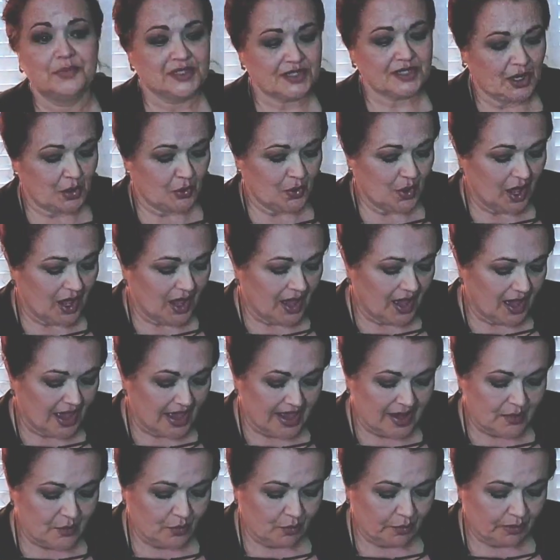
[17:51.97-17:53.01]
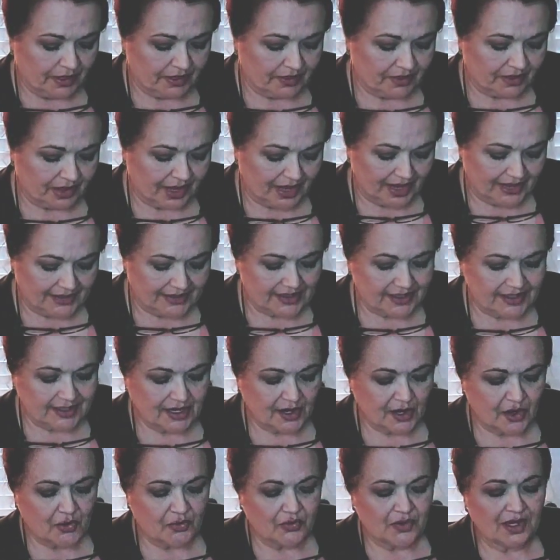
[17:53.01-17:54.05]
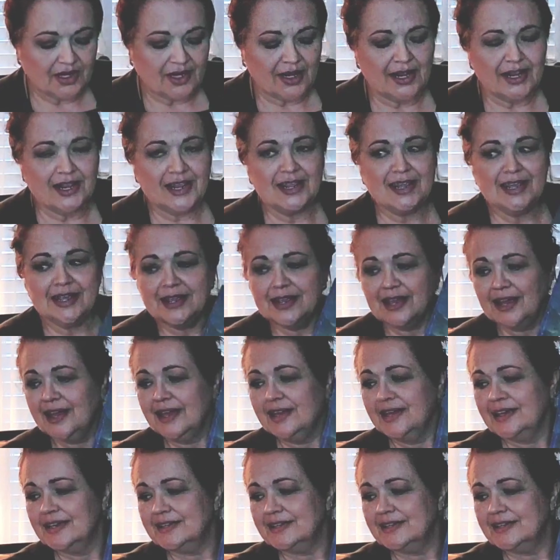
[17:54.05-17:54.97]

So he will be glad to know that he